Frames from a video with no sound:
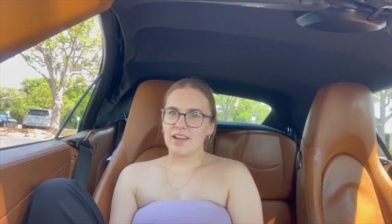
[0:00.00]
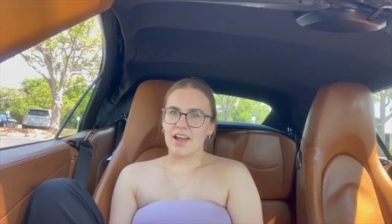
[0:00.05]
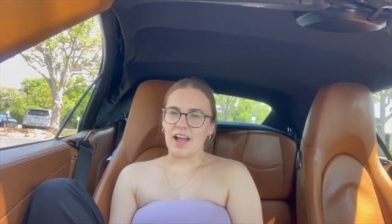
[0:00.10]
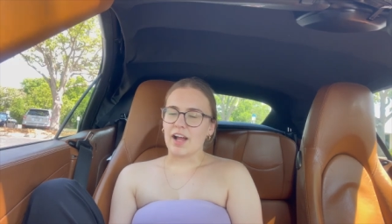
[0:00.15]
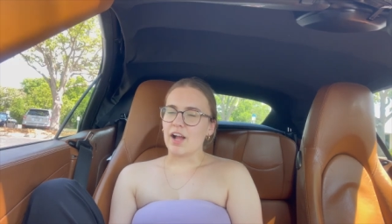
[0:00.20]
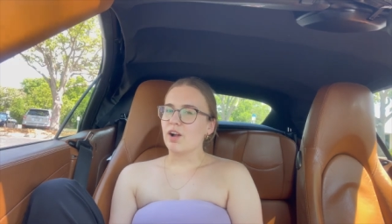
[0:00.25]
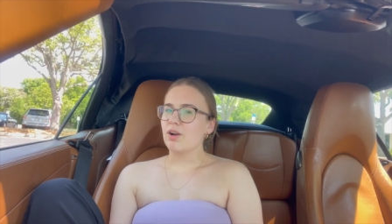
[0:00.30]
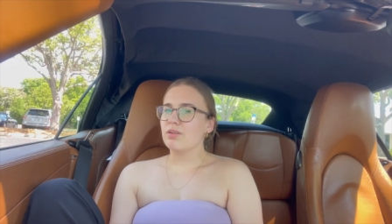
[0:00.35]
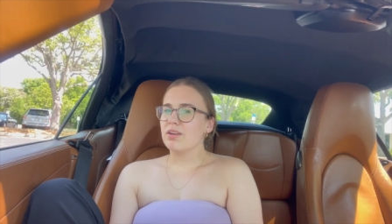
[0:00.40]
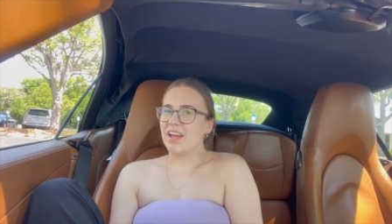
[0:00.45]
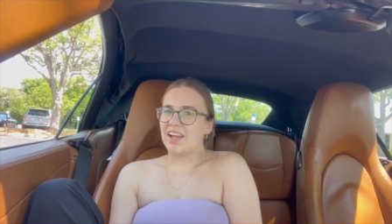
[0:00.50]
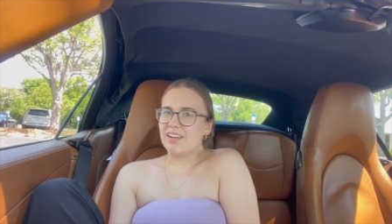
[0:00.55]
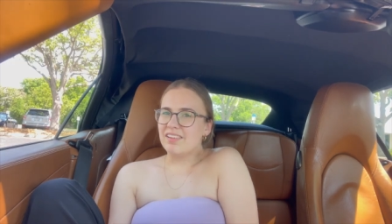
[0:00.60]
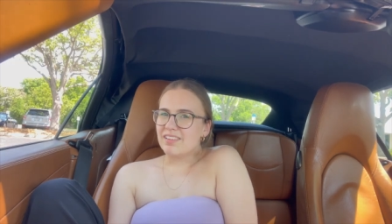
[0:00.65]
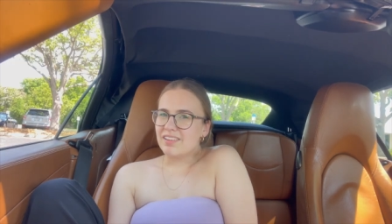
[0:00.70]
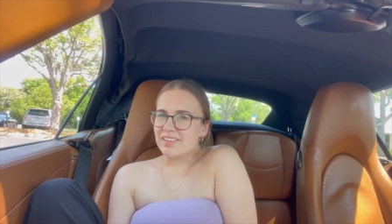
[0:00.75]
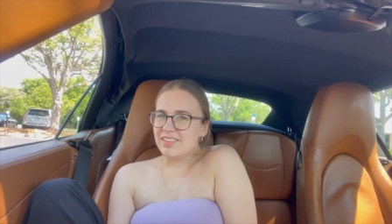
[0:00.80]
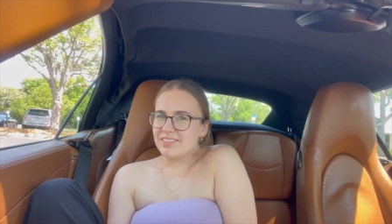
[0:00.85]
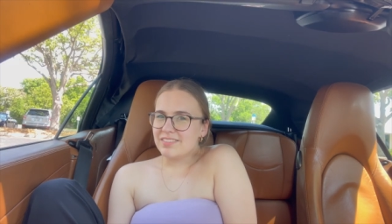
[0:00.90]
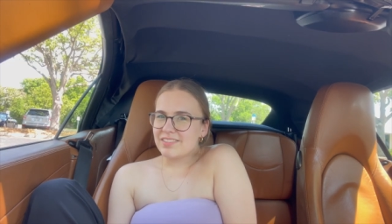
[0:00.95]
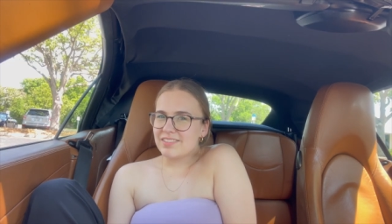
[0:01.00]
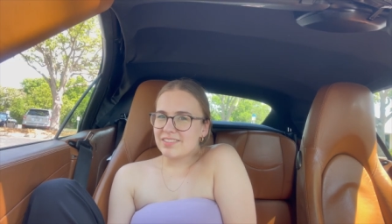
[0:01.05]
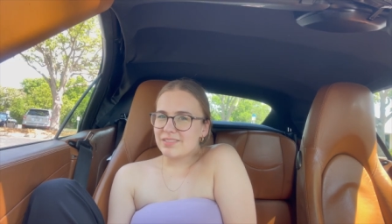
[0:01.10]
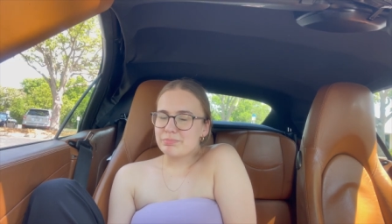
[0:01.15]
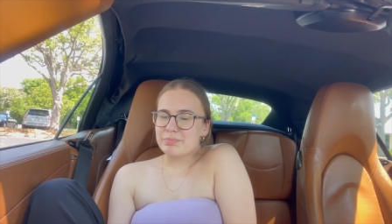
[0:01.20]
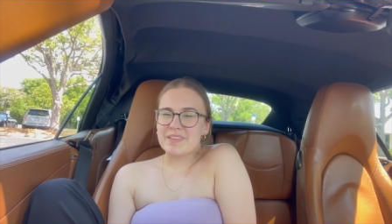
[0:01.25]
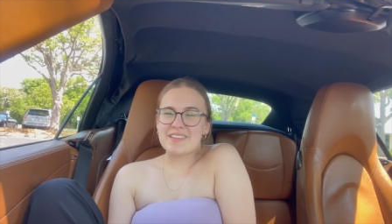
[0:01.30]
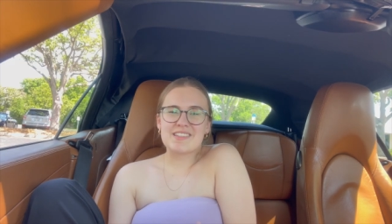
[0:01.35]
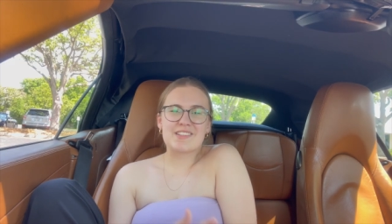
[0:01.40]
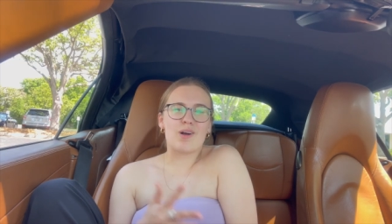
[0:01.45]
I could go to England,
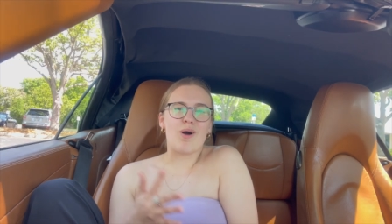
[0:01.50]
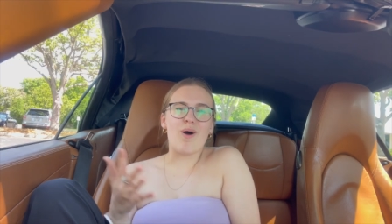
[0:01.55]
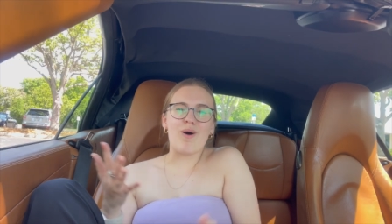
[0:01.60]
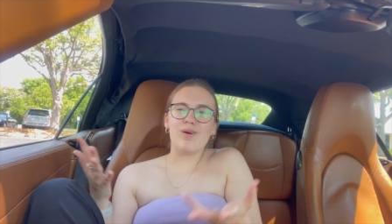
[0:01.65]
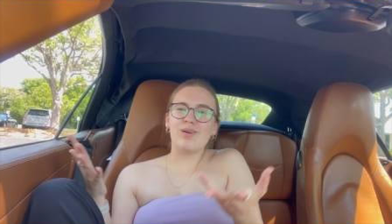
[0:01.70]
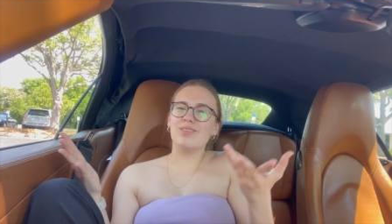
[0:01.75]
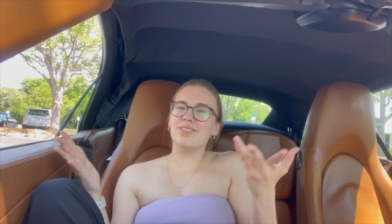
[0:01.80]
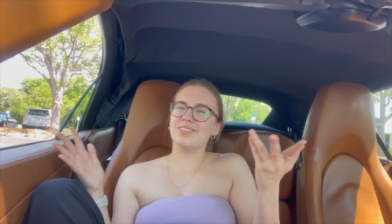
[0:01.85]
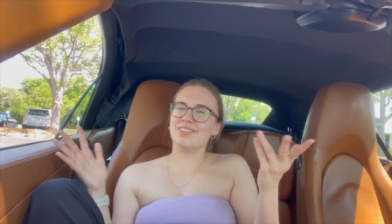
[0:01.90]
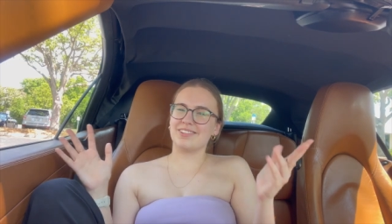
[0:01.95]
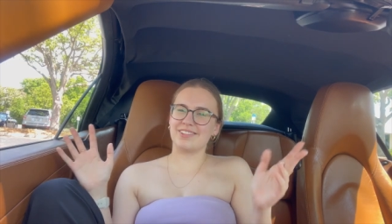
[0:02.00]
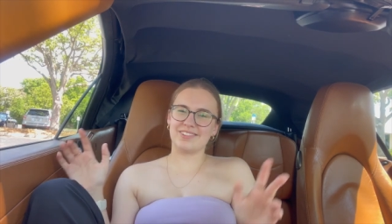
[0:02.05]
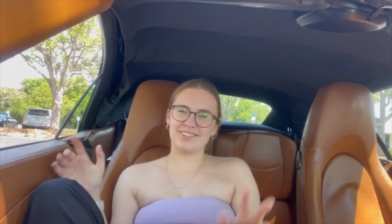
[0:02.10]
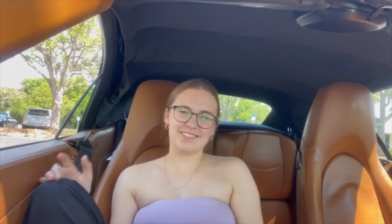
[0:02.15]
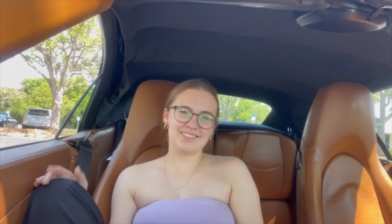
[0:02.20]
it's cold.